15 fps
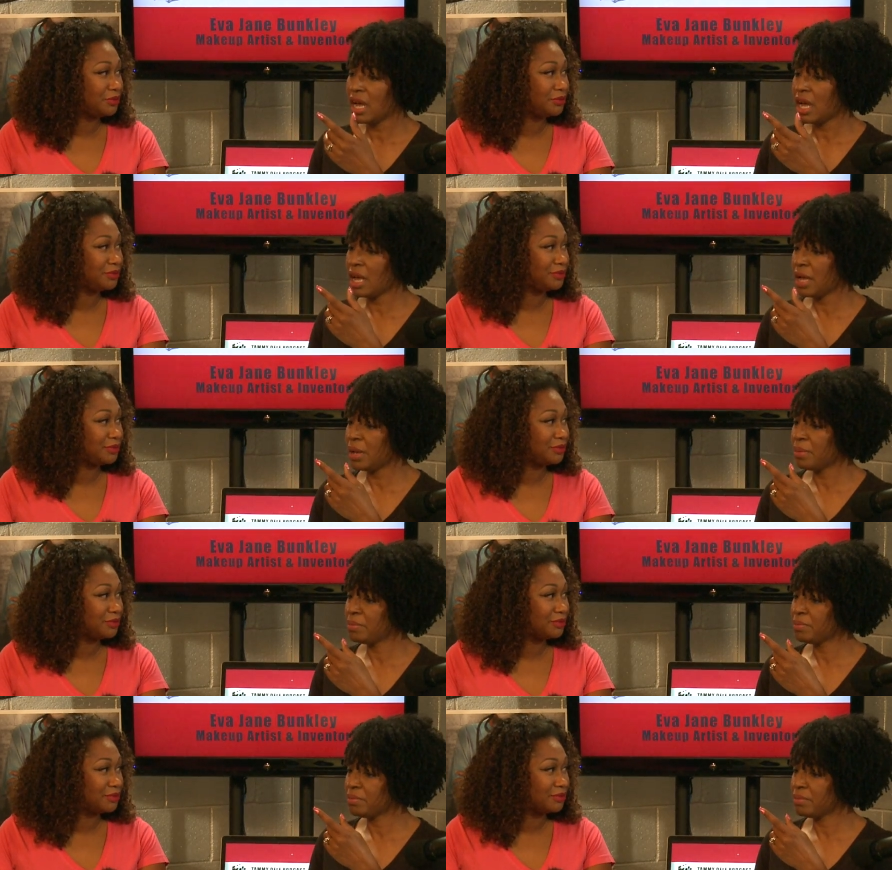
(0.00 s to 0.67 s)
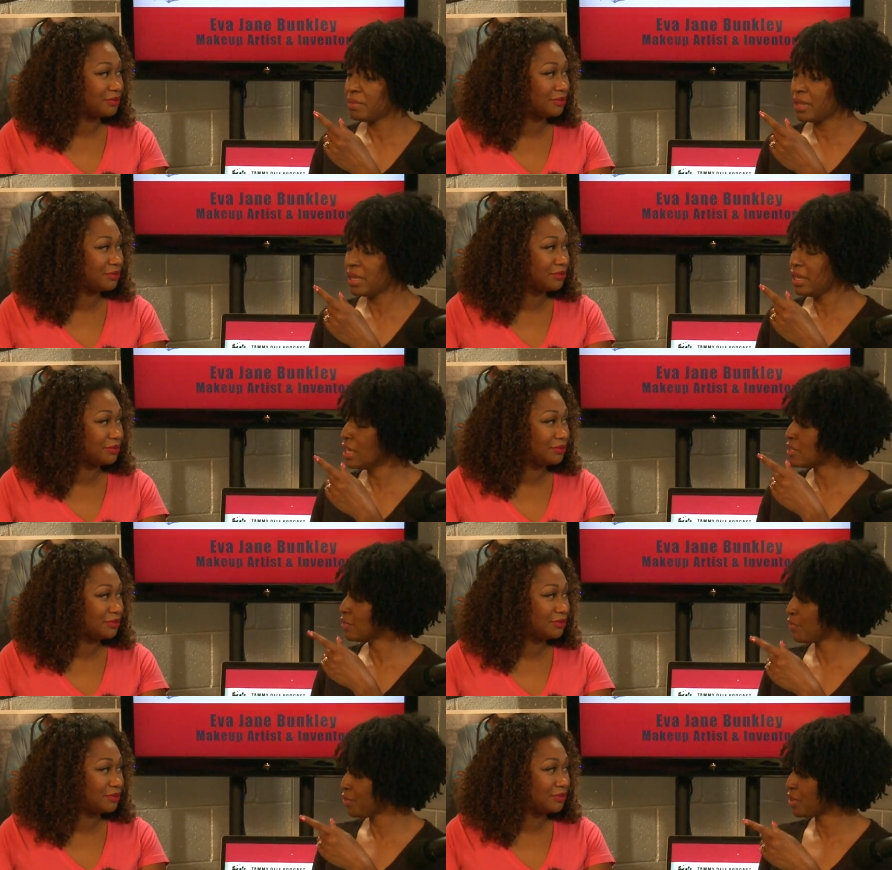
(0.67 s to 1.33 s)
Speaker 1: Um, it
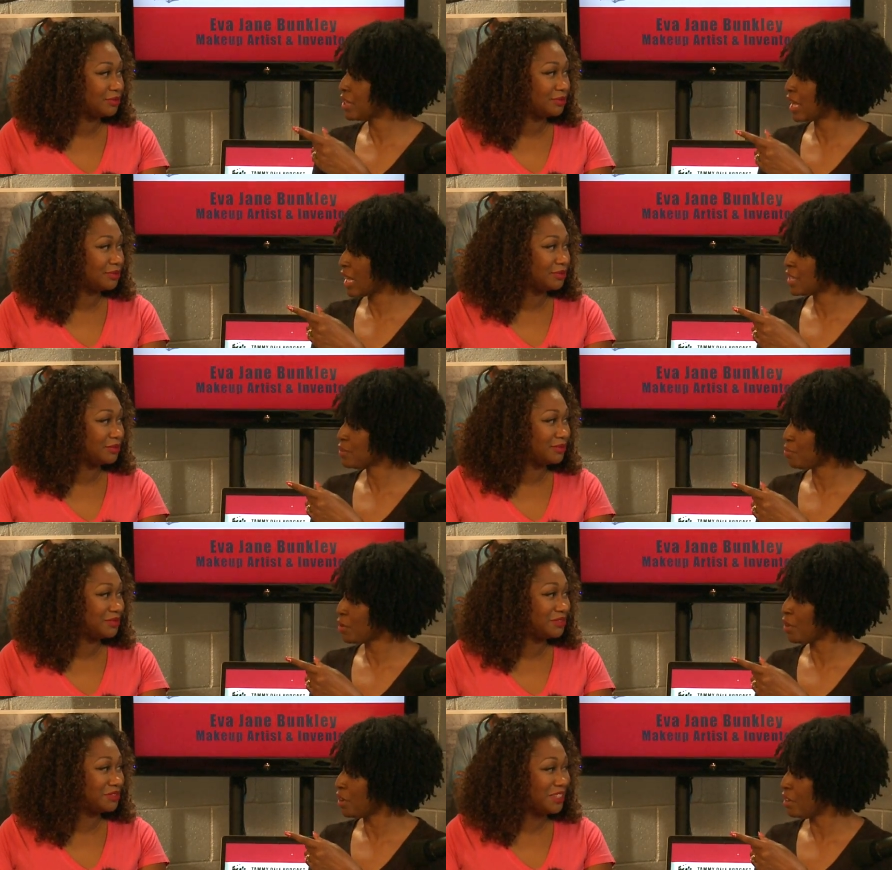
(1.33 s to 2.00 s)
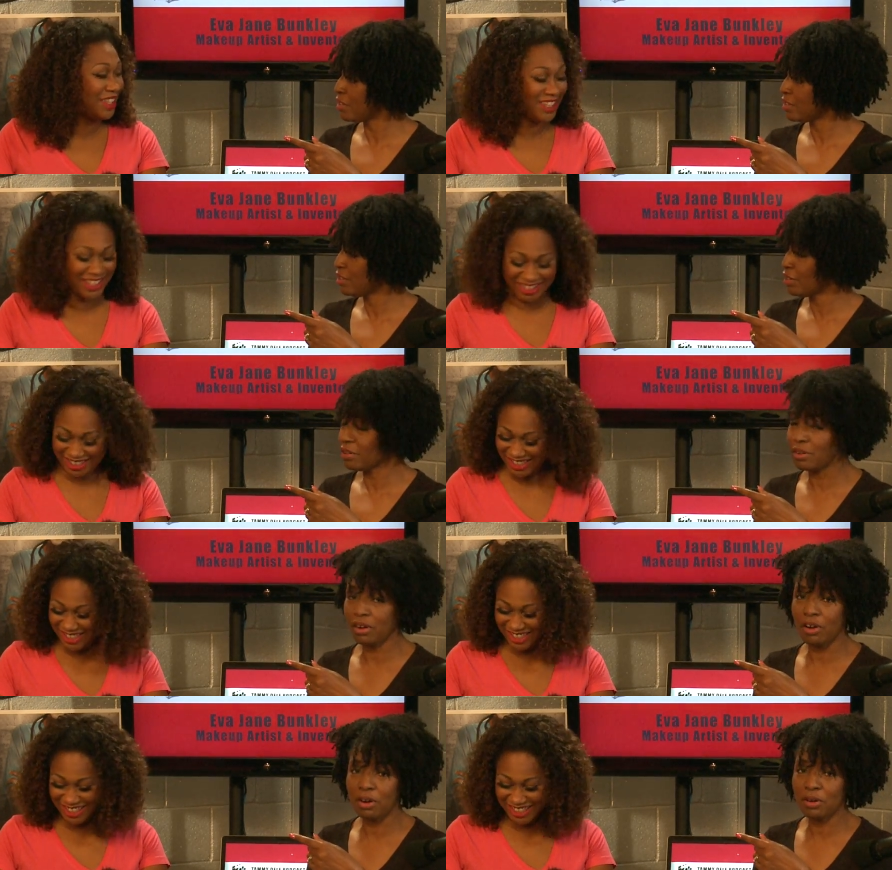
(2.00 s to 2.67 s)
is a freelance world.
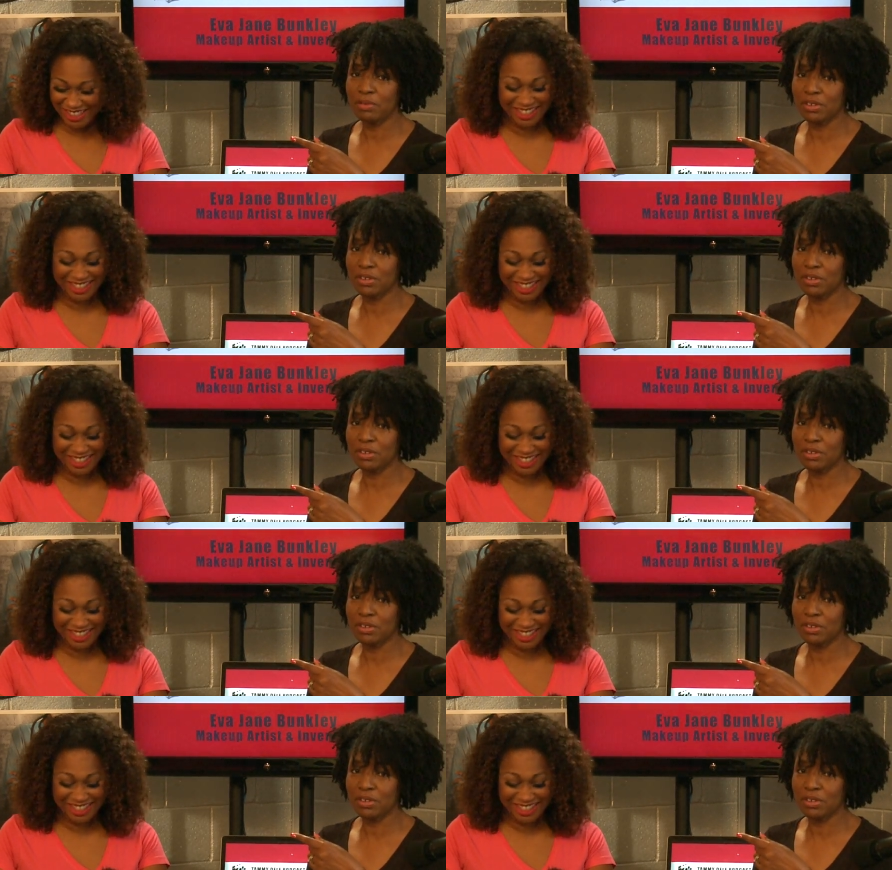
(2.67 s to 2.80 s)
You're all